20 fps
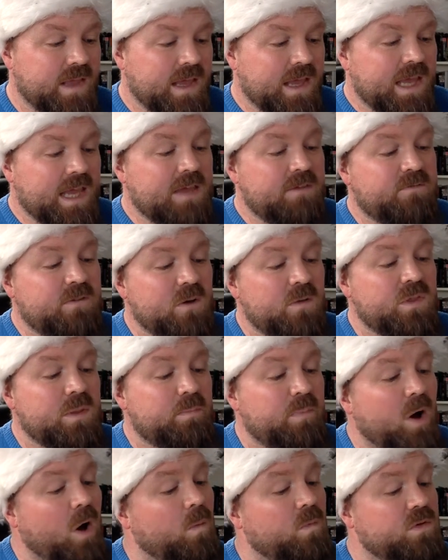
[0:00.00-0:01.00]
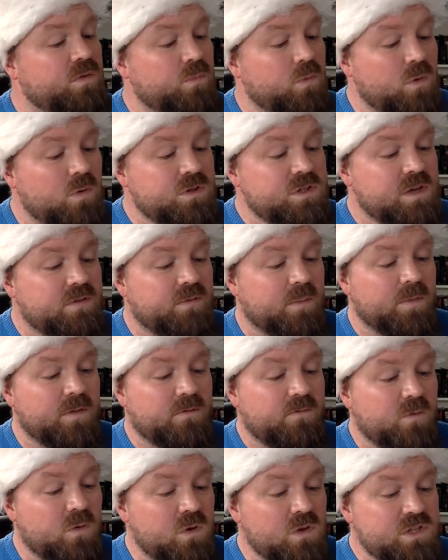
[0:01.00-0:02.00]
He filled the pot with water from the
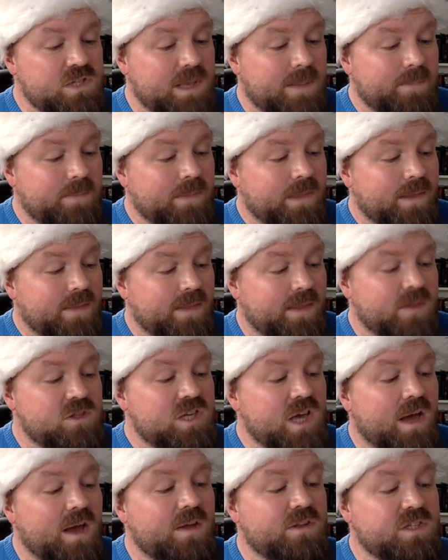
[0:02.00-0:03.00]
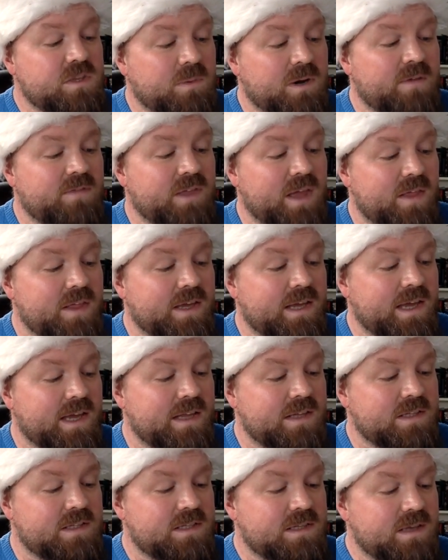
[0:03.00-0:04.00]
faucet, then turned to one of the other
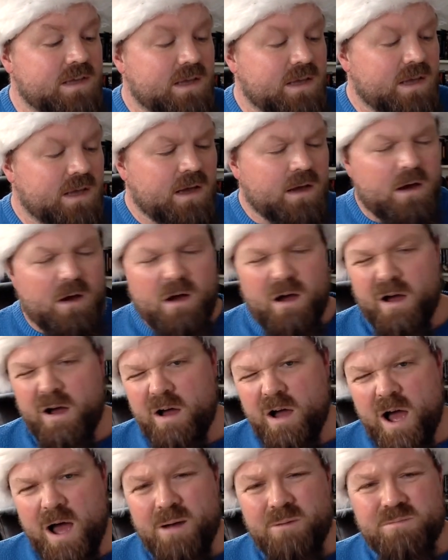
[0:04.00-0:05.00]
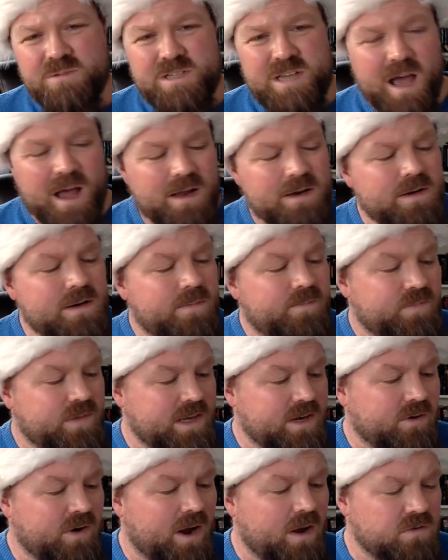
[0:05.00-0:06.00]
kids. "Oh, I'm done," he
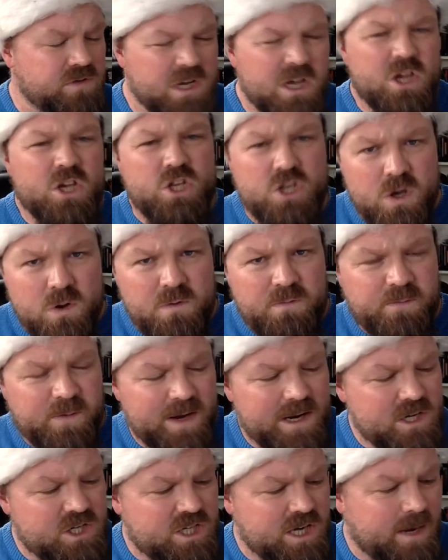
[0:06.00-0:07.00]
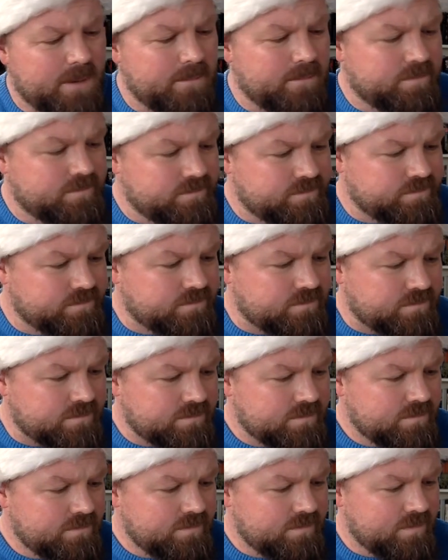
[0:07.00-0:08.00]
growled. "You finish it."
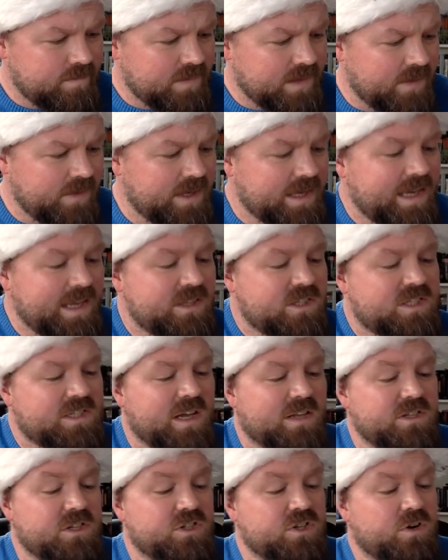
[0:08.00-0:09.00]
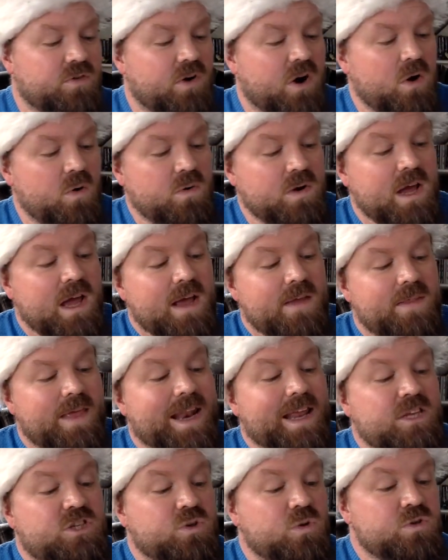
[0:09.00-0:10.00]
The kid started to groan. Then
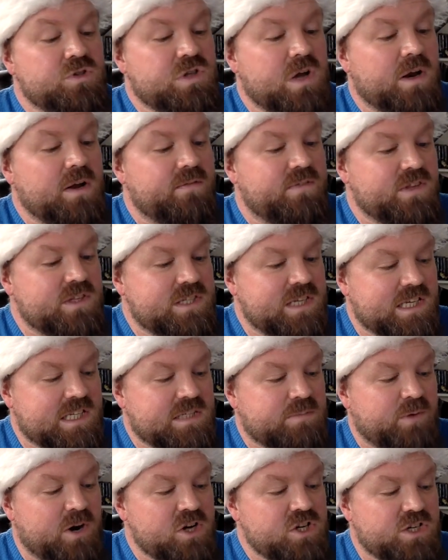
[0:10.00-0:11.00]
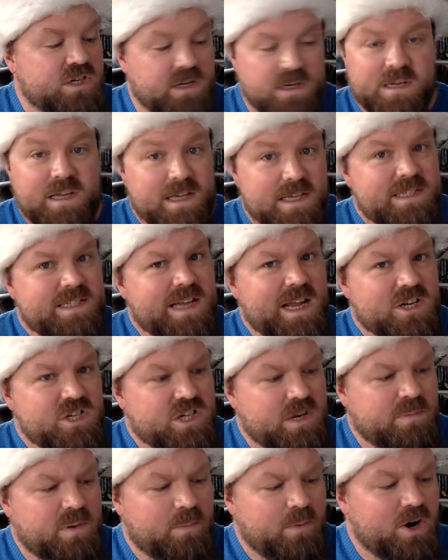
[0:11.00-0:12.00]
he saw Donovan's expression and snatched
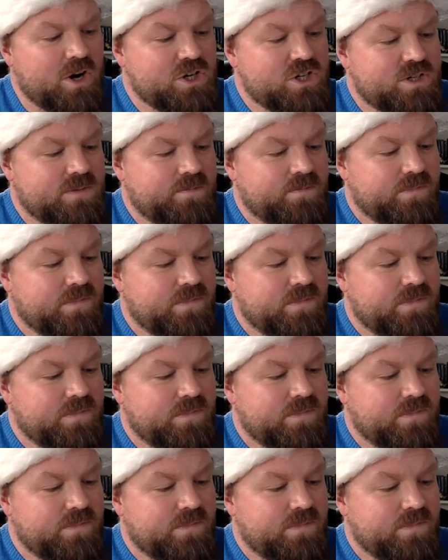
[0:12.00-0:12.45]
up a brush.